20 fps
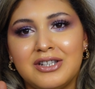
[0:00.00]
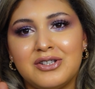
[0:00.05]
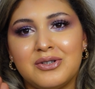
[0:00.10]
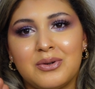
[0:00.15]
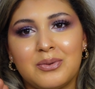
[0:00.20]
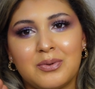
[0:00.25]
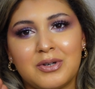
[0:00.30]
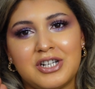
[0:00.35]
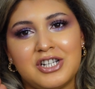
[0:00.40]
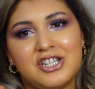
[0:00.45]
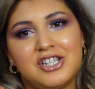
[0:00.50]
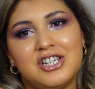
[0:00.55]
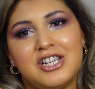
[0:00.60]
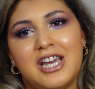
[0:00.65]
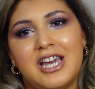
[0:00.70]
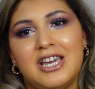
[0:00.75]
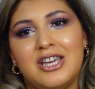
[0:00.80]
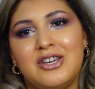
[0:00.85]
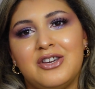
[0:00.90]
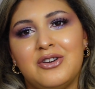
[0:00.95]
do
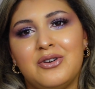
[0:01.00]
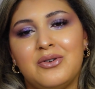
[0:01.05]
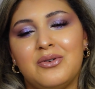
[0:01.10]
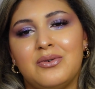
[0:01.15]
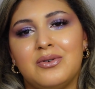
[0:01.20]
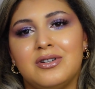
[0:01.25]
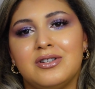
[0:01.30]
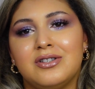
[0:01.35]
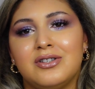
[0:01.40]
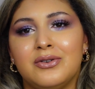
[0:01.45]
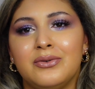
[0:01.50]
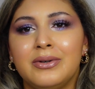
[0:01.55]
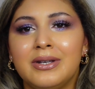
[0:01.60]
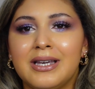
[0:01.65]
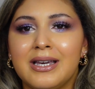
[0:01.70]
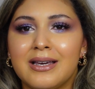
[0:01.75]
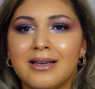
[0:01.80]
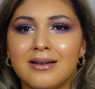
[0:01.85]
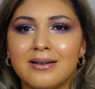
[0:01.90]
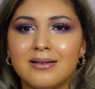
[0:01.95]
appreciate you tuning
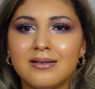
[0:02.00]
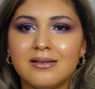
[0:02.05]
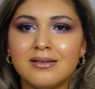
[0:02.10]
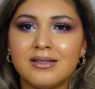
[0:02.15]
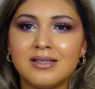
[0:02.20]
in